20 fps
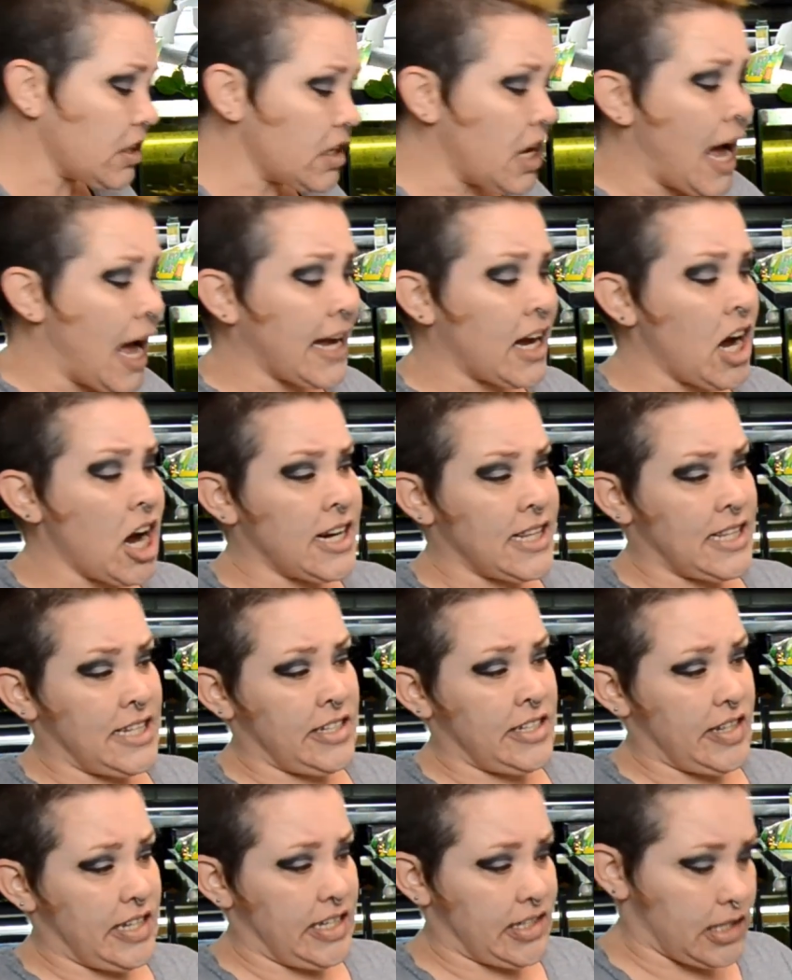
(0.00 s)
I cut it
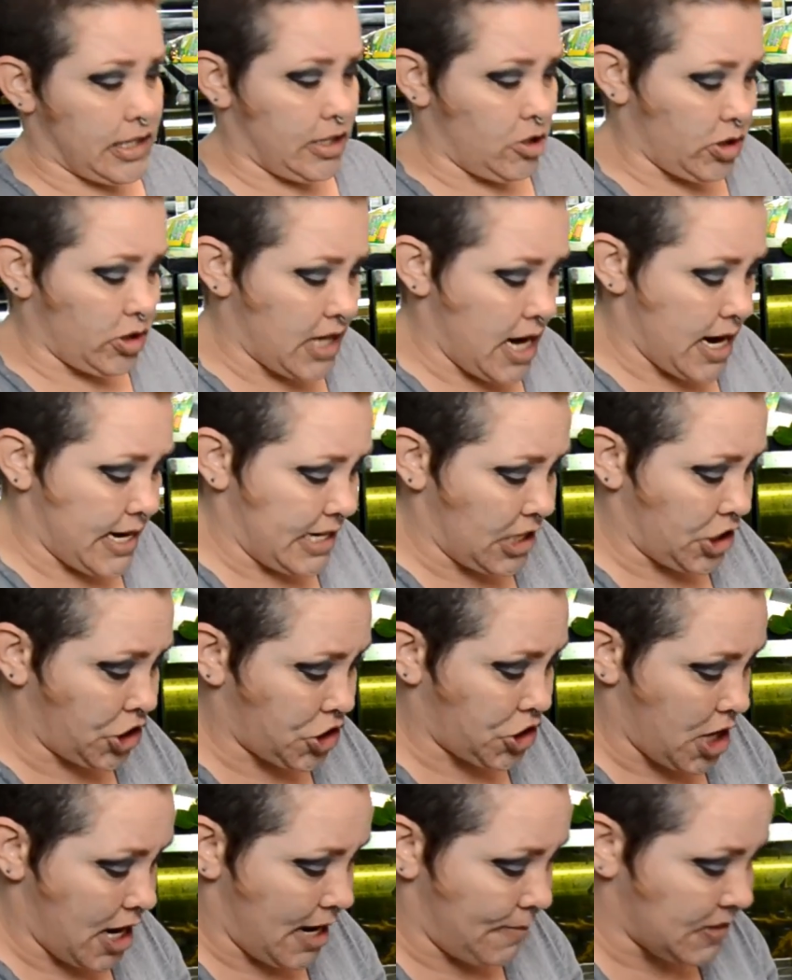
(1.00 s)
into these little tiny
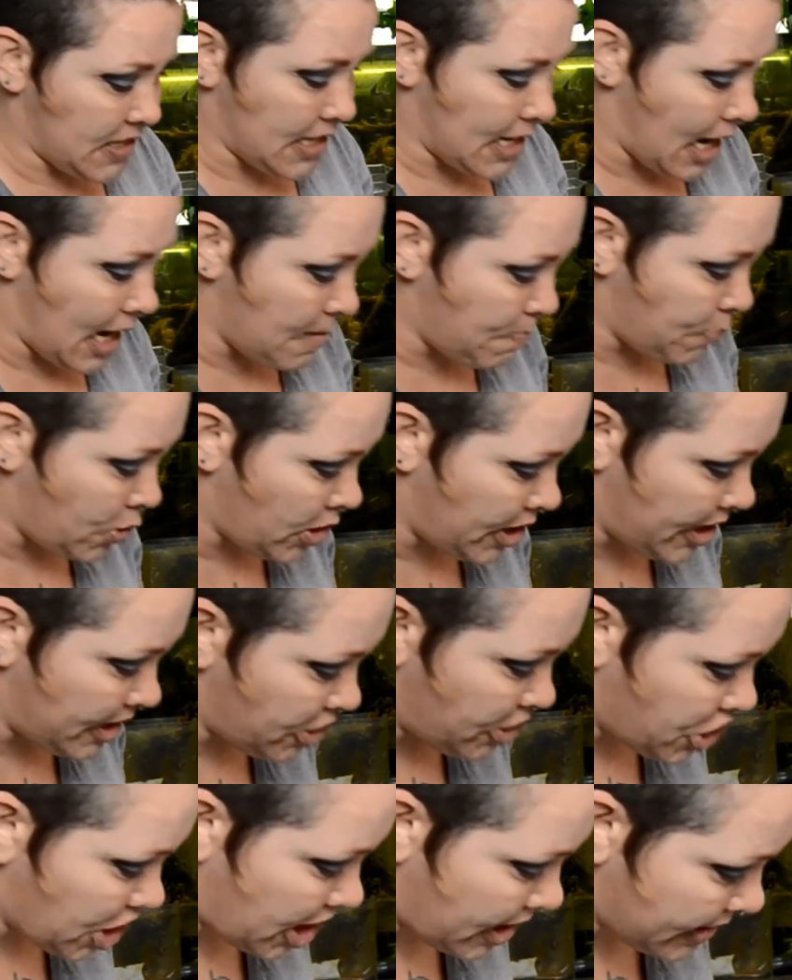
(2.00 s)
stripes and I put
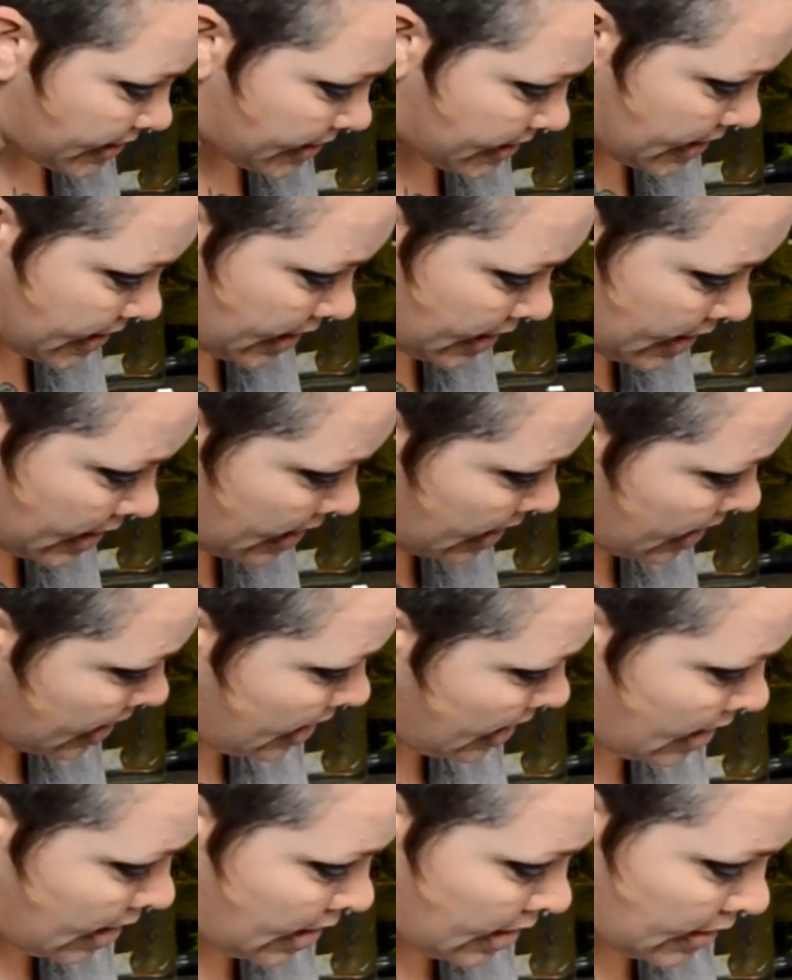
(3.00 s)
just
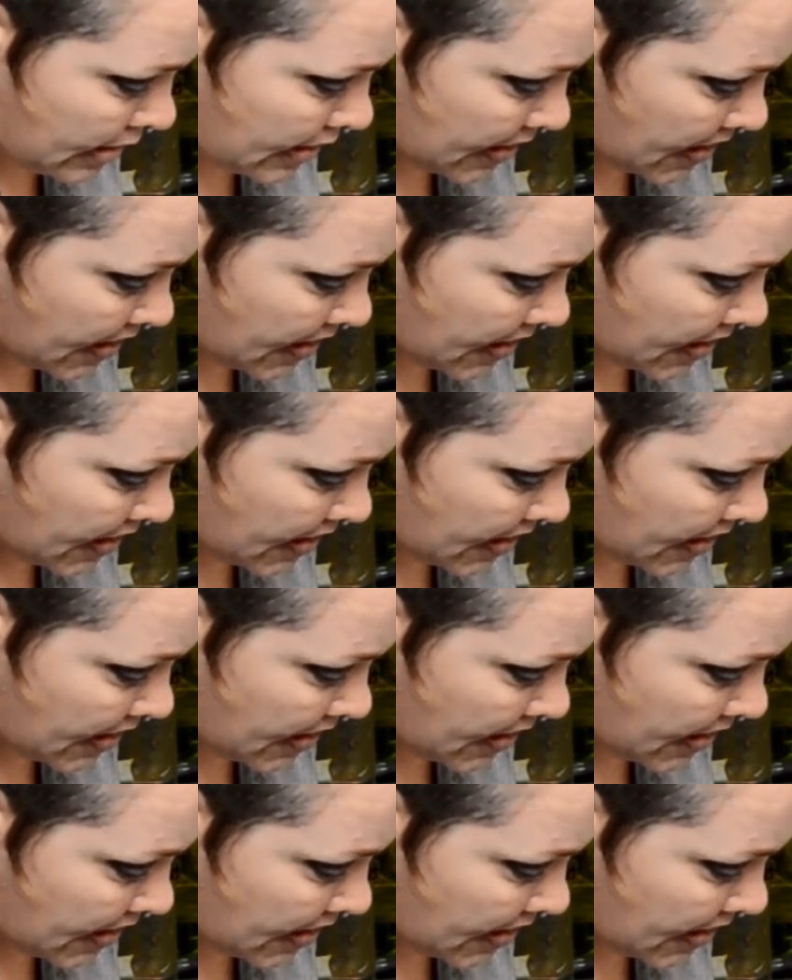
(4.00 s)
the